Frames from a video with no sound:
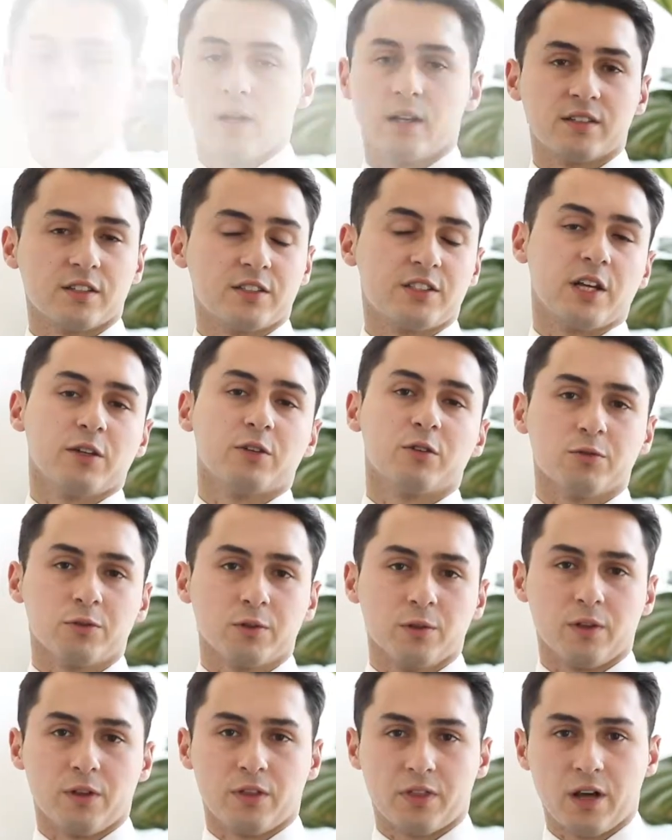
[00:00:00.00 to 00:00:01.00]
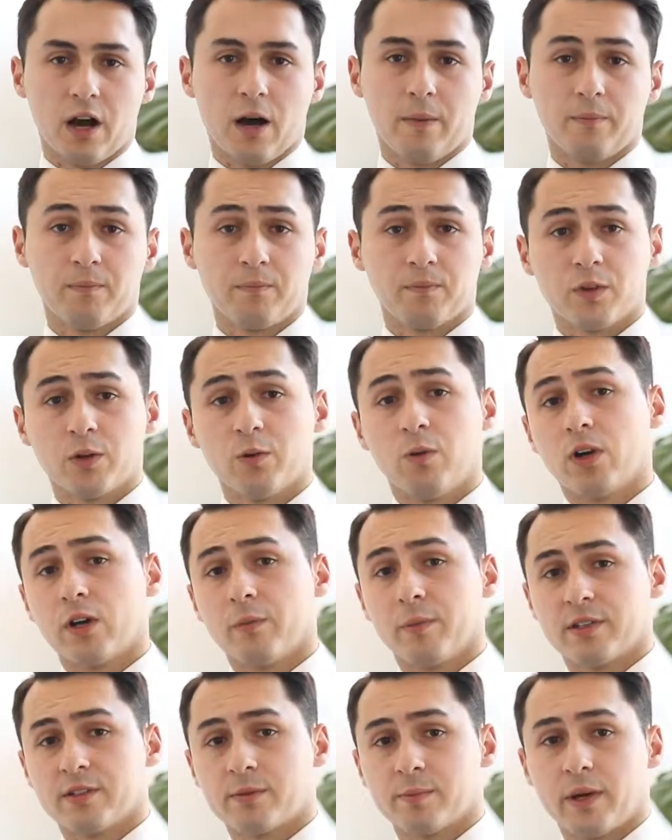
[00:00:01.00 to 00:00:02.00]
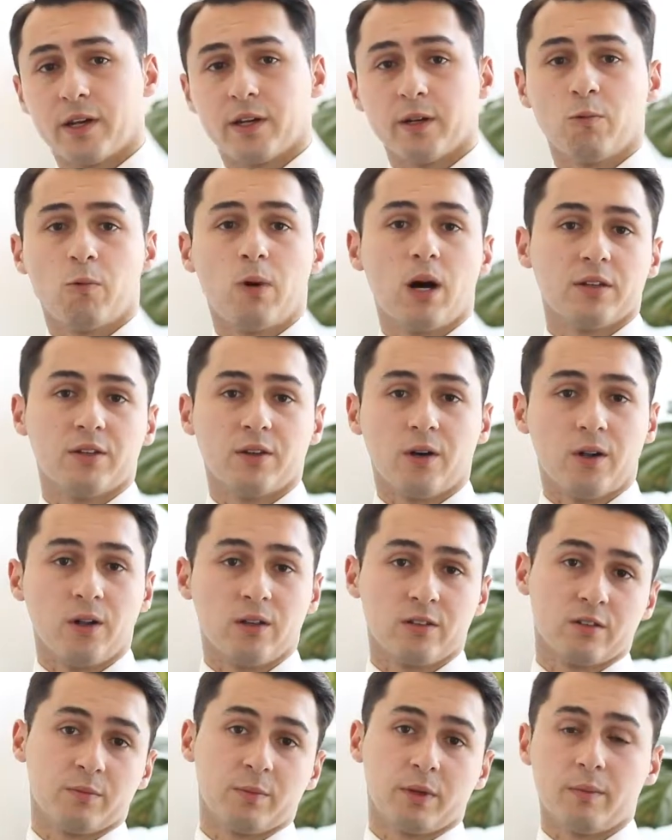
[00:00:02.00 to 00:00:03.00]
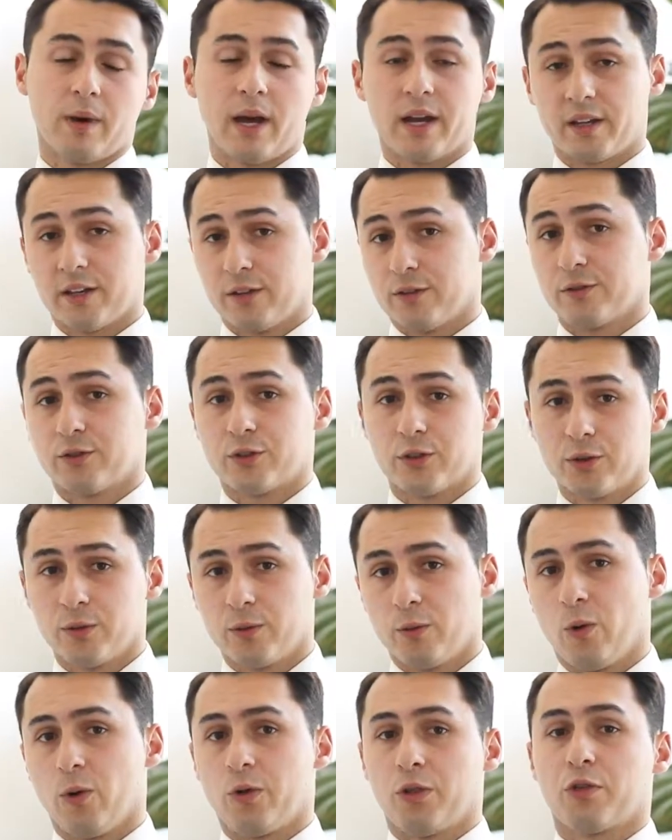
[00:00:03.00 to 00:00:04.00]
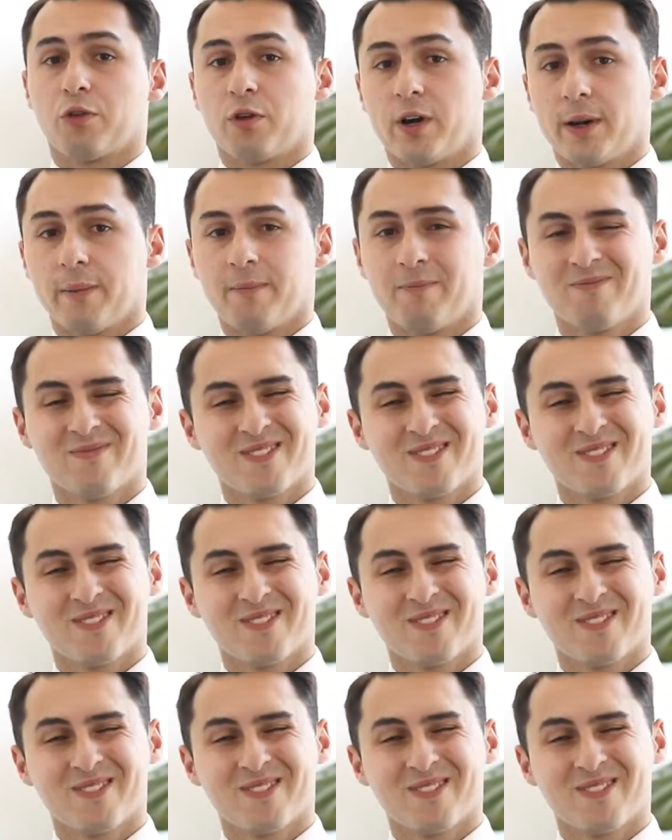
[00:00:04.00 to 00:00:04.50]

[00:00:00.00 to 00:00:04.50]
As a general rule of thumb, you want to be spending $1 to be making two or three.